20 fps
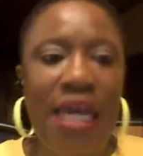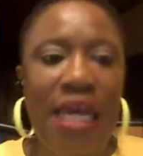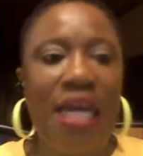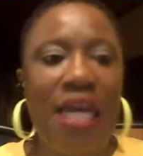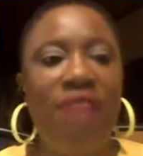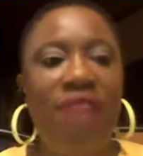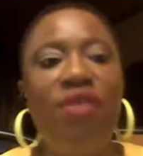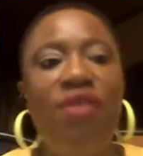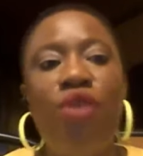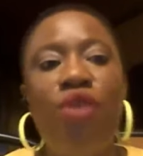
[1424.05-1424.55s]

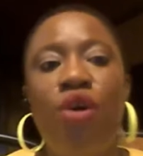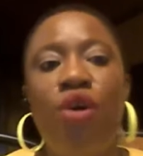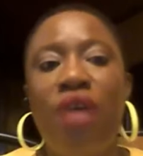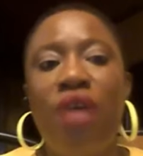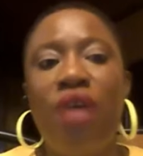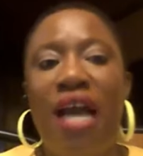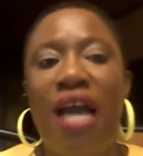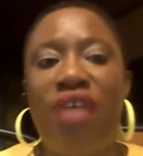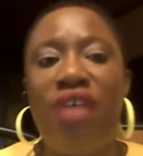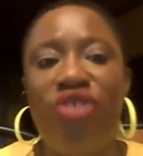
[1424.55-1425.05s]
Even though you
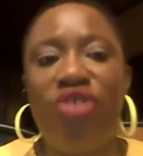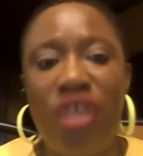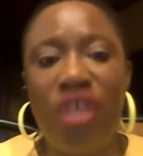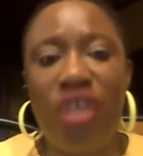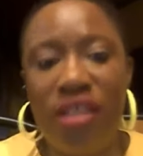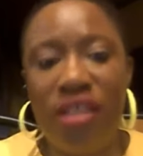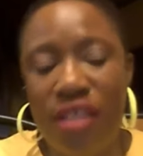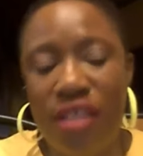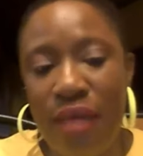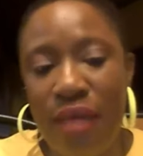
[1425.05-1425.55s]
can't
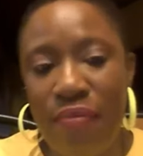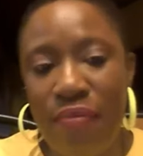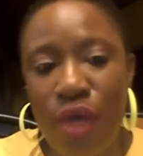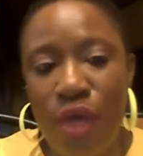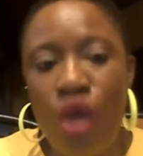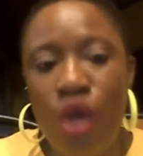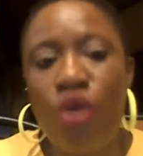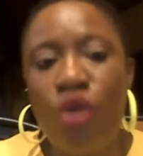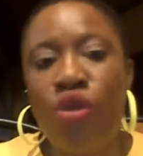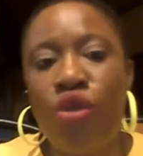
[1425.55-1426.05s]
change them,
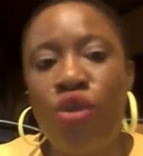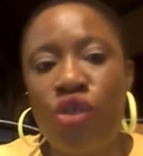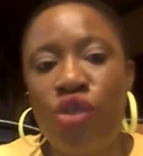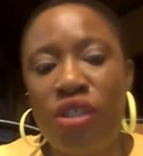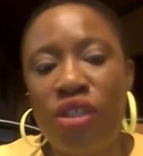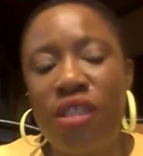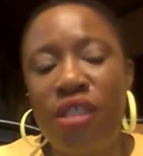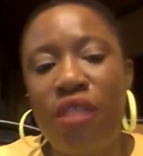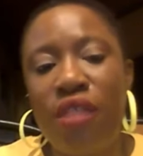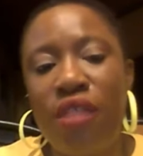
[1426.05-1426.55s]
you should
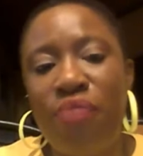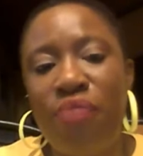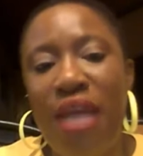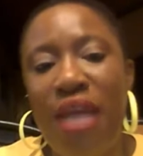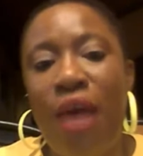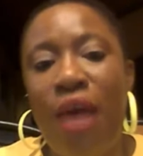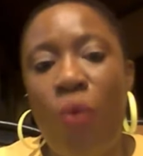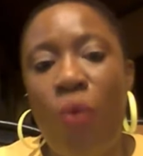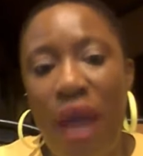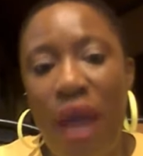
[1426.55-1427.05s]
still be
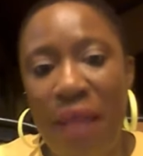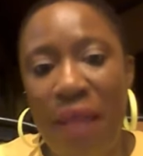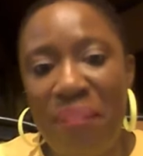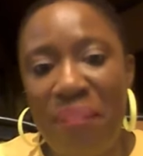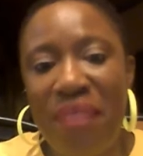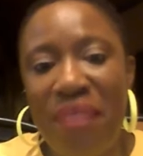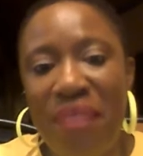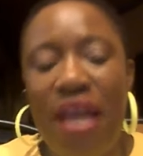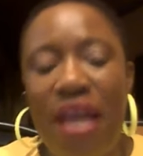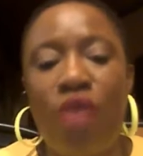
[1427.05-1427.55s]
aware
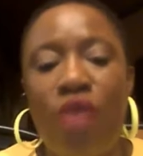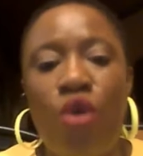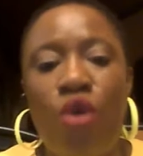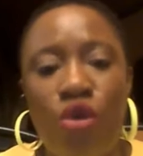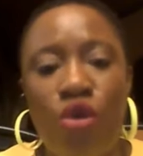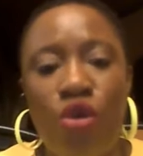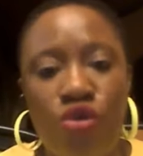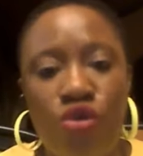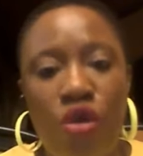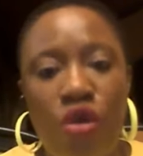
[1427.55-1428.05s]
and
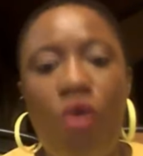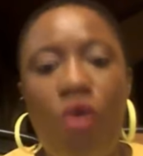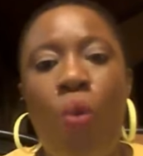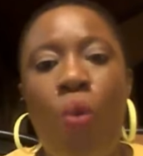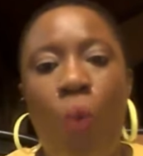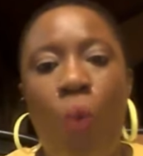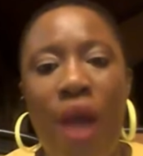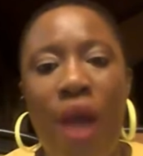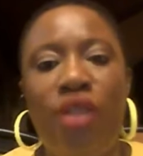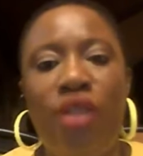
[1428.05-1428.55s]
control
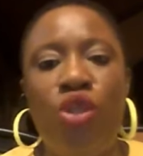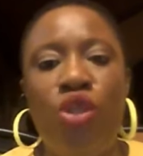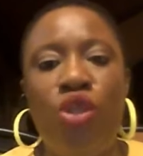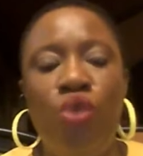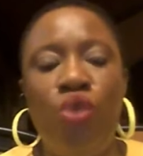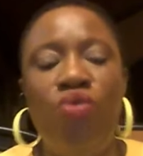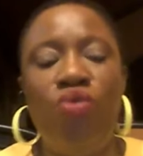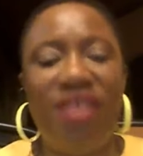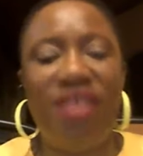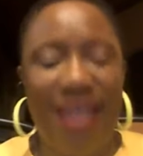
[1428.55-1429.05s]
what
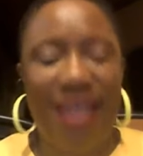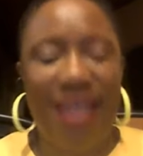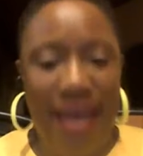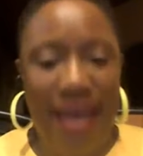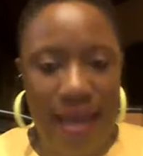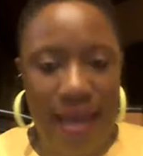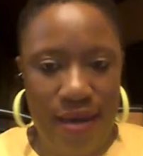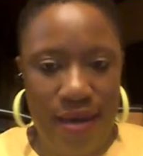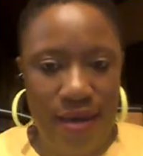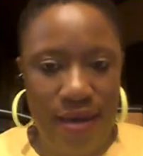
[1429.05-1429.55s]
you
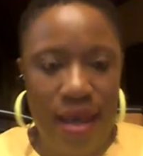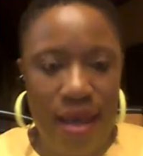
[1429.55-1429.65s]
can.